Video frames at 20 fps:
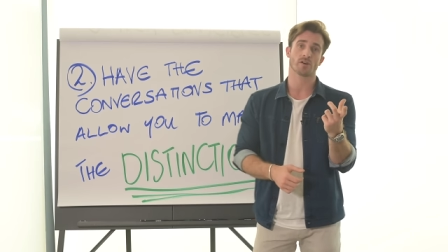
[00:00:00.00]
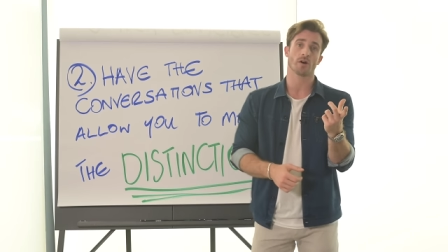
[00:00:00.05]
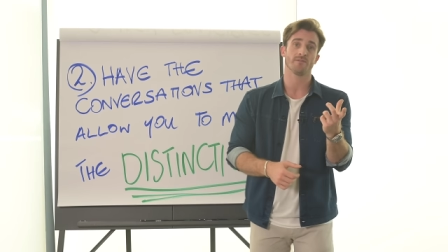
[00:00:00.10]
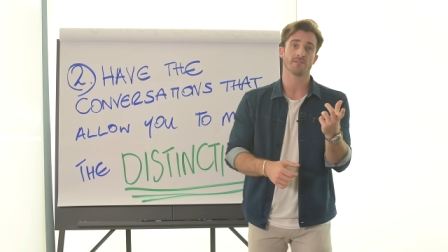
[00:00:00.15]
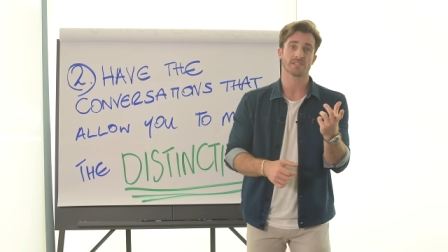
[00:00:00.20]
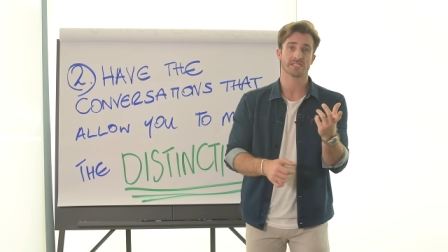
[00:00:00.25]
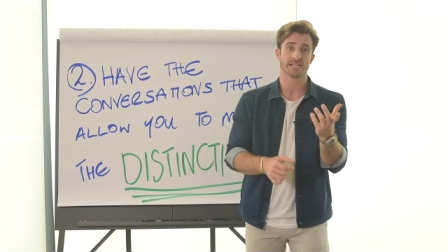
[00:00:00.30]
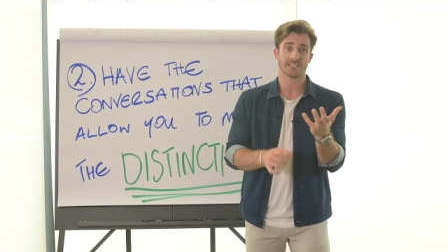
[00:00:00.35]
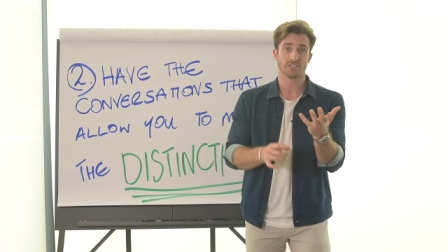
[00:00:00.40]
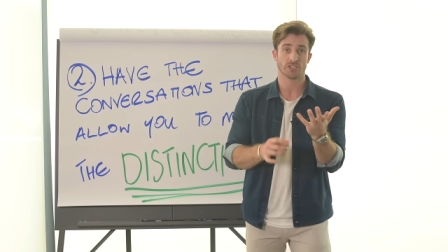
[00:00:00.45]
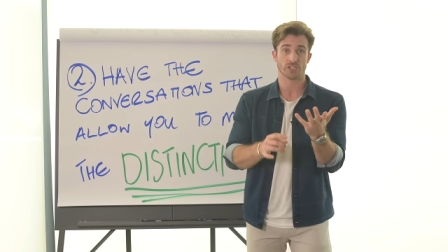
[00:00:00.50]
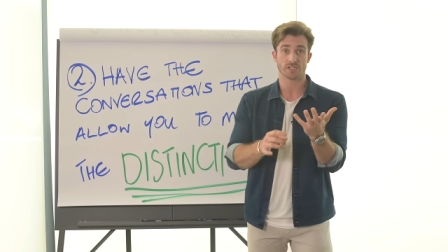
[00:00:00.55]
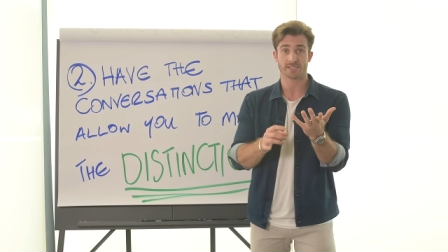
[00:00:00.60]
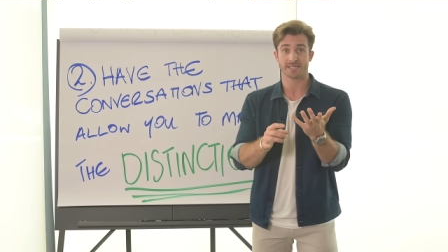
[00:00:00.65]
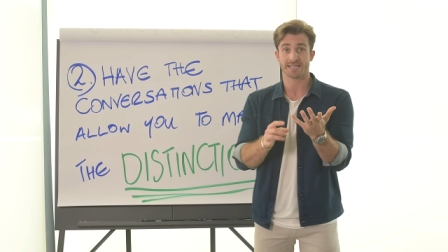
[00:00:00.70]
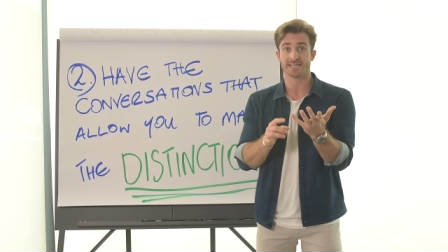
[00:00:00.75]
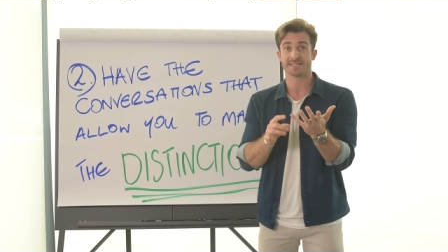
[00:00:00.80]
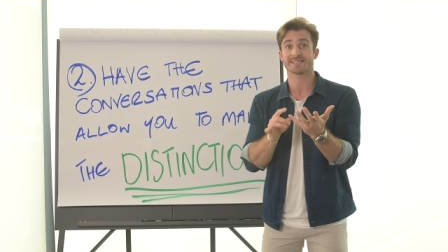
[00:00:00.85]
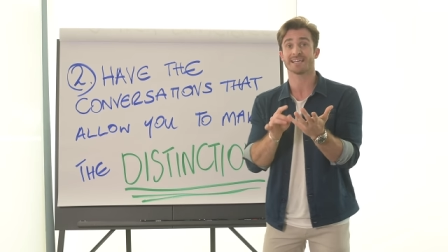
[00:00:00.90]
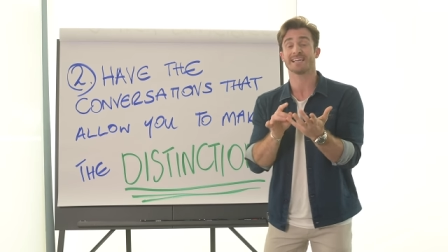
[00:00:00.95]
conversations
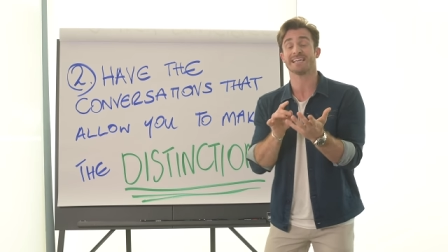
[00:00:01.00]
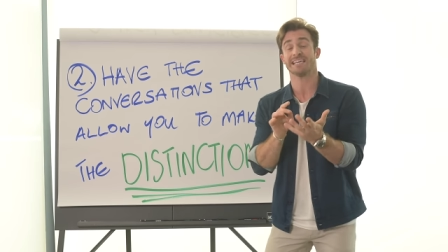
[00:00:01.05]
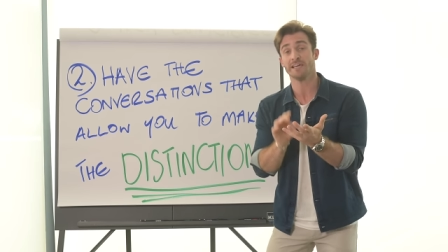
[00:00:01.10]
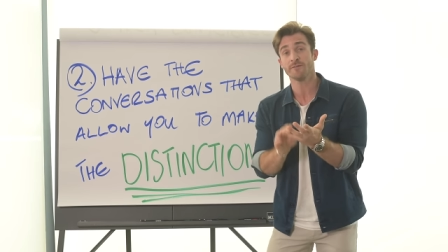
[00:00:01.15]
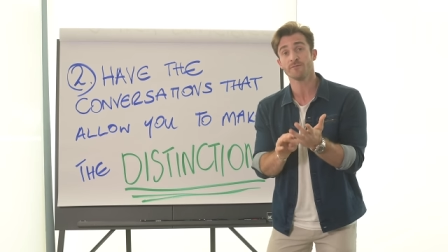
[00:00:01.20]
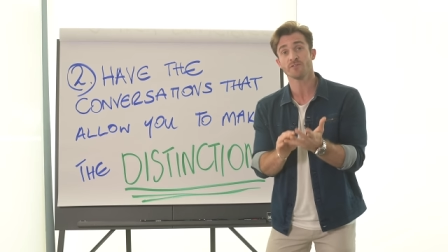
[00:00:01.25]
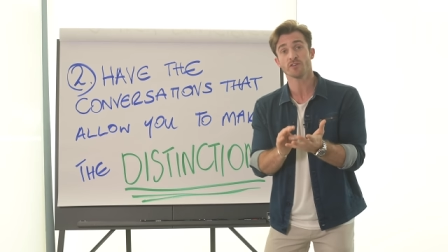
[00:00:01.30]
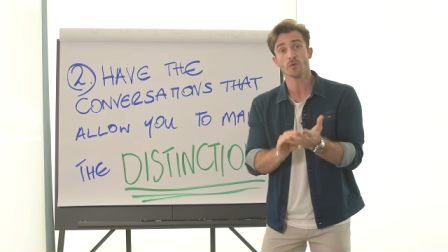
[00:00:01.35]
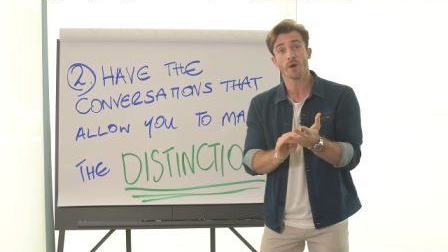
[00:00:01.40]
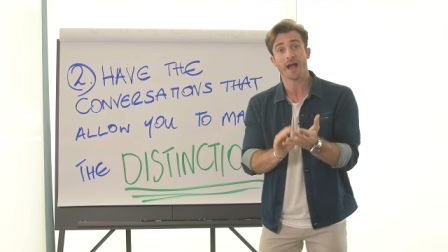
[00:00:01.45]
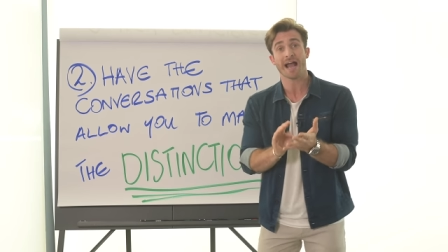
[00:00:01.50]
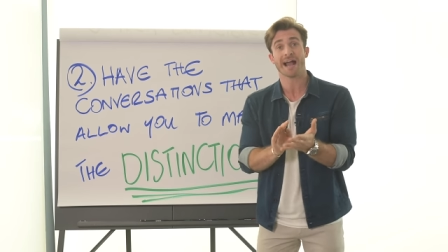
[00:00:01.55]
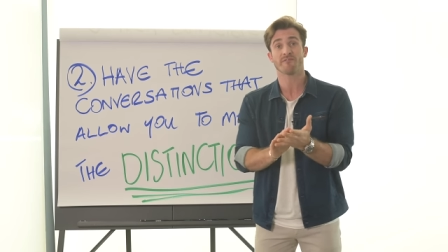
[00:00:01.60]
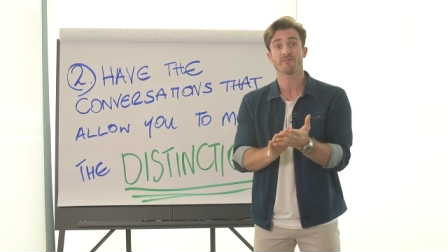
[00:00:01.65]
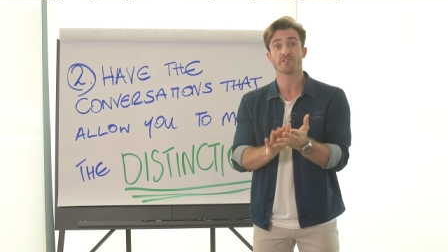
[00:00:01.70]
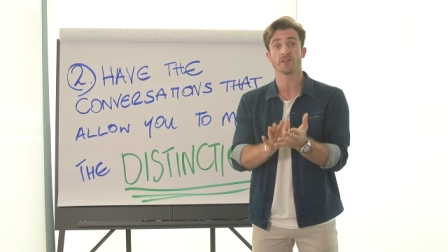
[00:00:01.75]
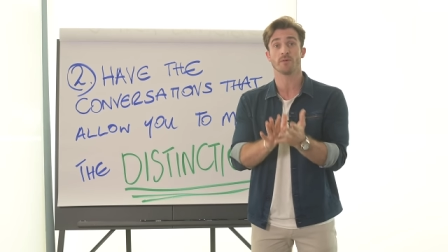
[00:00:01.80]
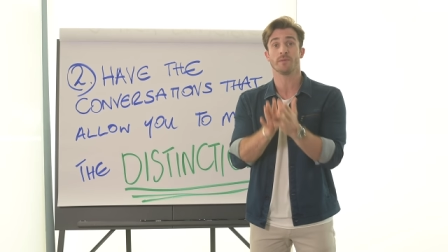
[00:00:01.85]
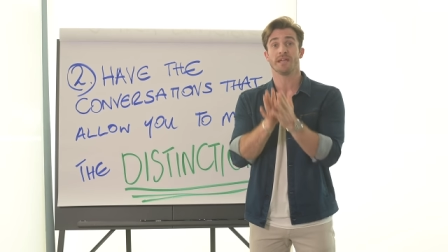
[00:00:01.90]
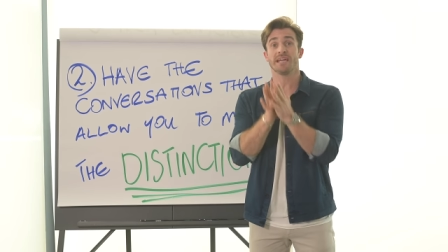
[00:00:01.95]
is that if you
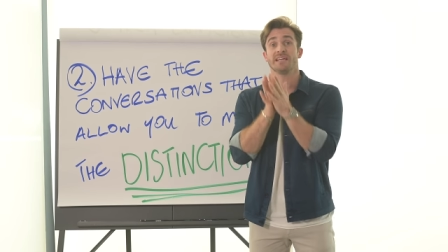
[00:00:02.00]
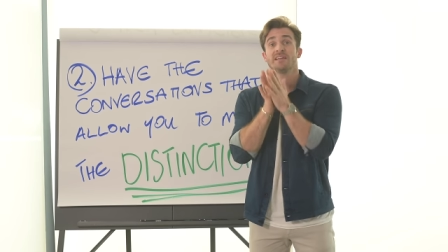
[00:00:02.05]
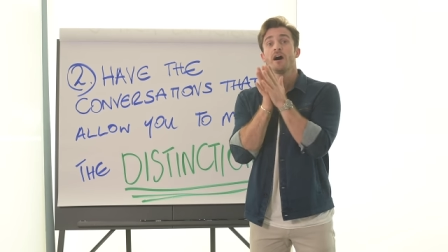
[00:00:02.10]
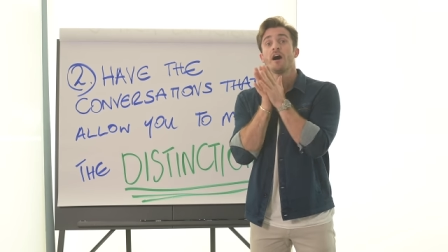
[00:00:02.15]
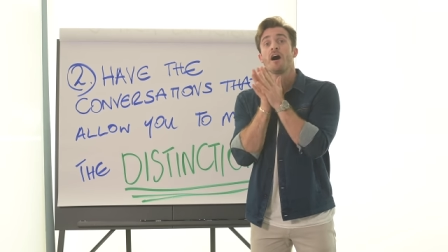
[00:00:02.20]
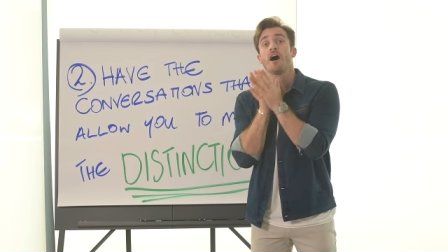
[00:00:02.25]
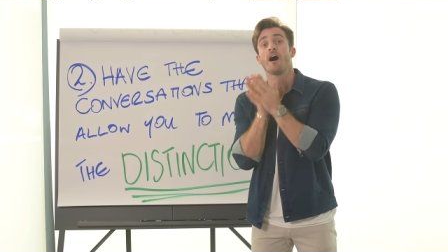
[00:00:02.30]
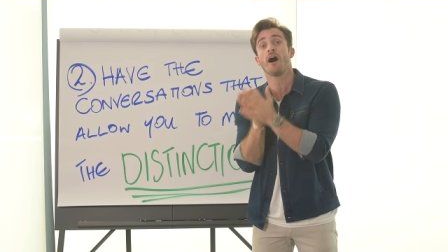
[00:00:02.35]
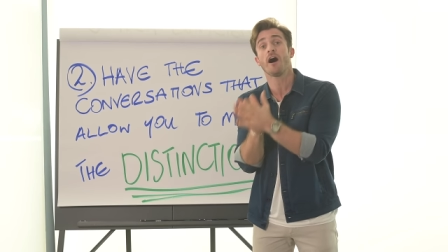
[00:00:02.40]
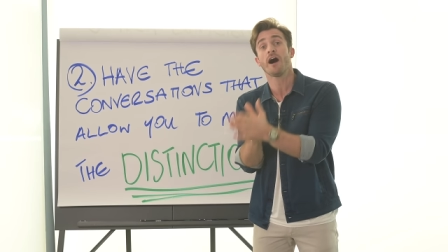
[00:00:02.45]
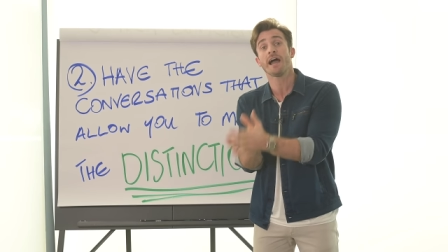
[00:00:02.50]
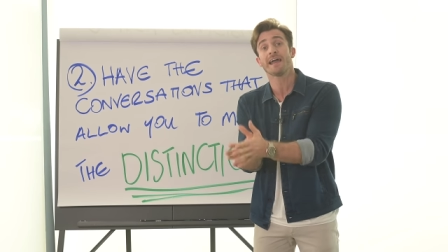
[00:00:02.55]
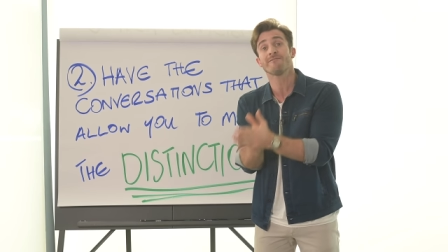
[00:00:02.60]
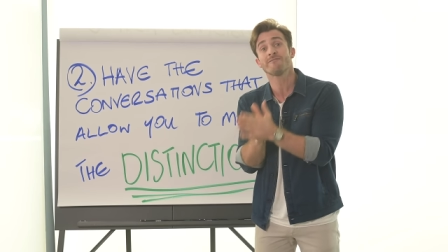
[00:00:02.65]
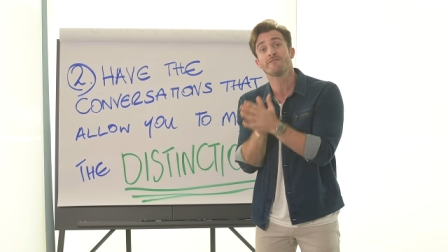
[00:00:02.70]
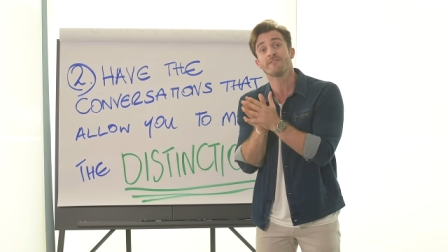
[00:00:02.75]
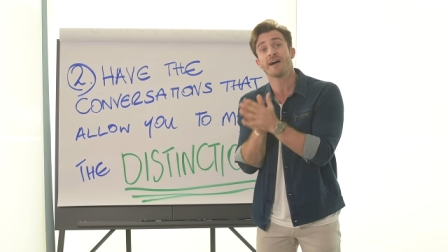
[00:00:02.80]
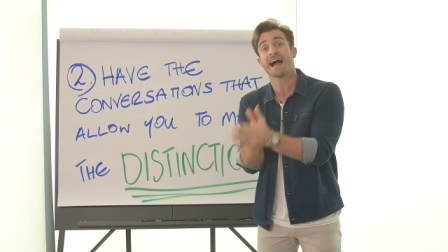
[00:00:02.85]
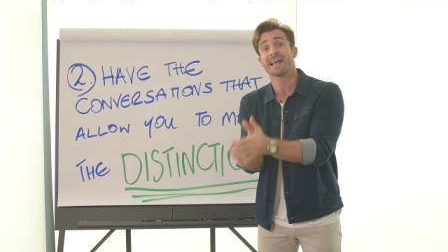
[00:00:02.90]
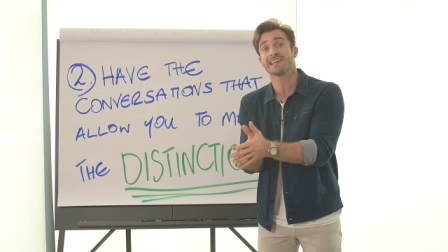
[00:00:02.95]
have them in a
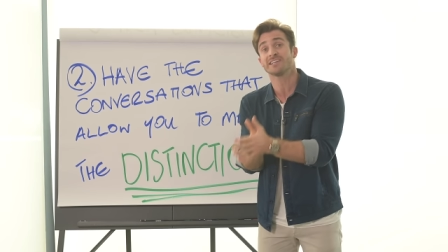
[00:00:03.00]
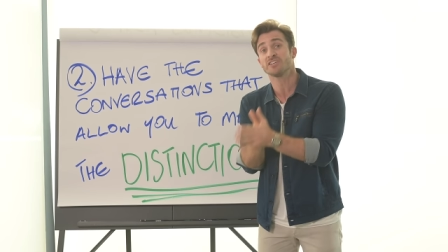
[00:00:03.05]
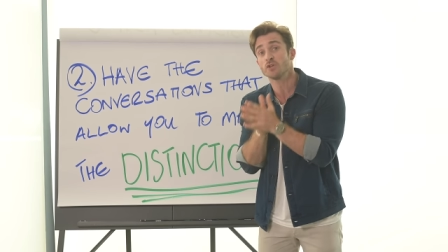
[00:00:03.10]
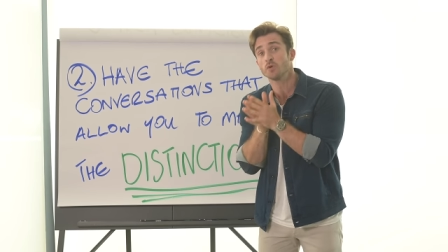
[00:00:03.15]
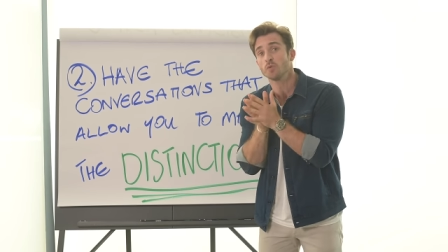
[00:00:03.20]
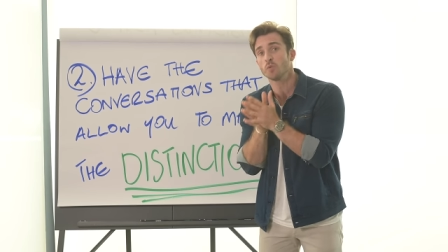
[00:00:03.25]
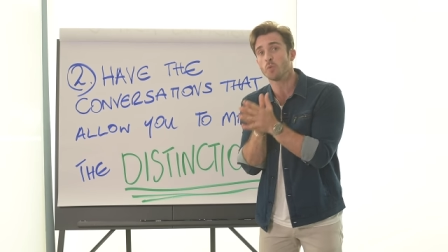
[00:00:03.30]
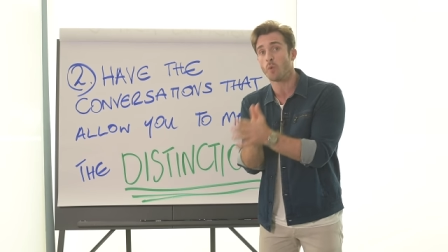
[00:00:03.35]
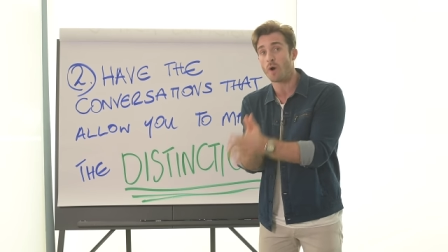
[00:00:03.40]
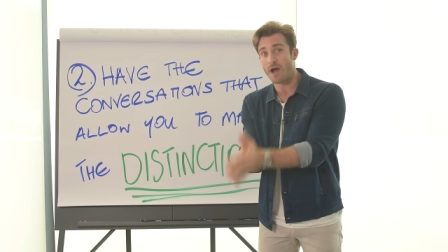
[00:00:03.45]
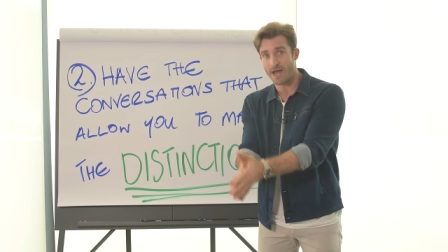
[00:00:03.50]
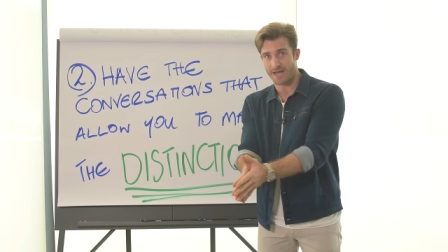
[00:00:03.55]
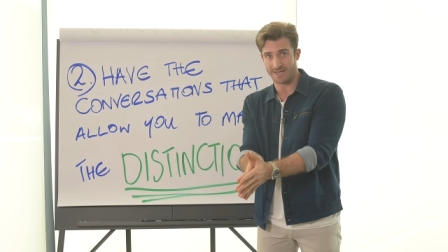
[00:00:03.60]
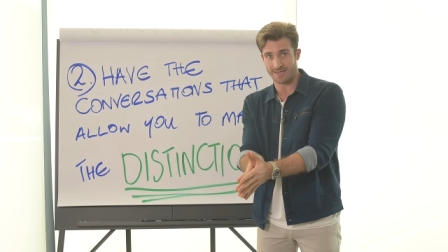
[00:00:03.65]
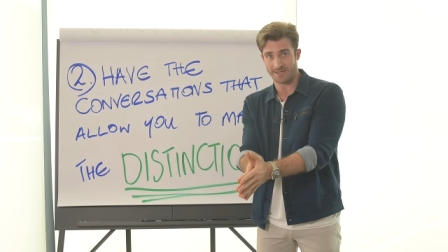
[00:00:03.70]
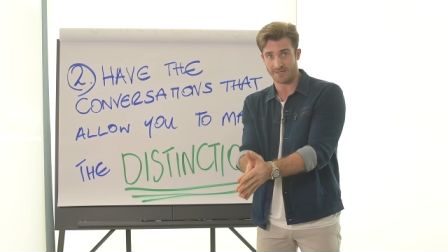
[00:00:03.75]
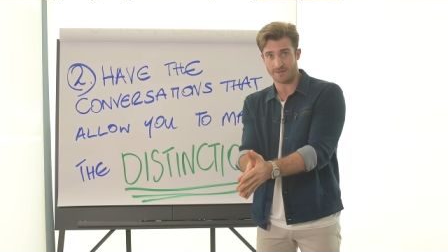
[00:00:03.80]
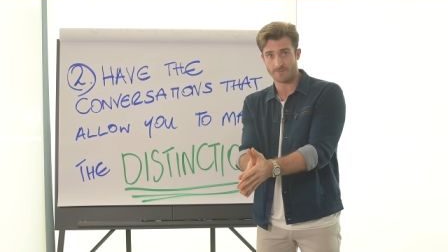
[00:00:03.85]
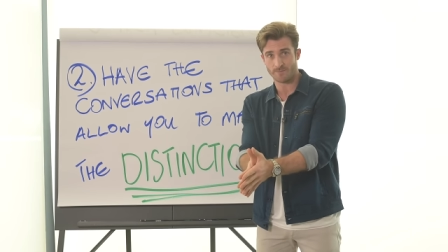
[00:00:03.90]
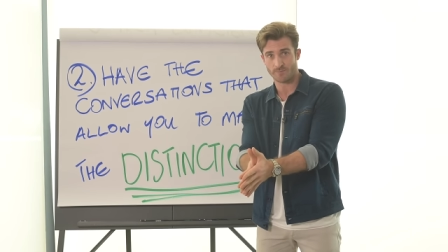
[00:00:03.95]
high-value
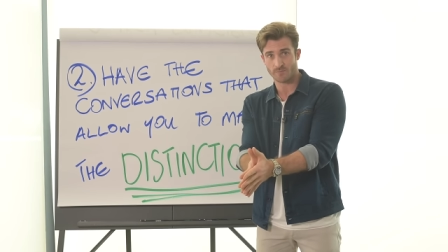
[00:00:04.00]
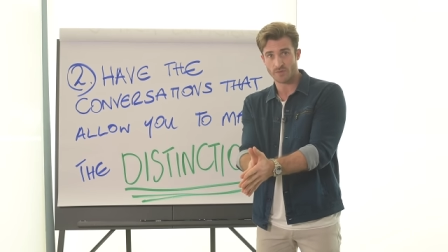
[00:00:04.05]
way,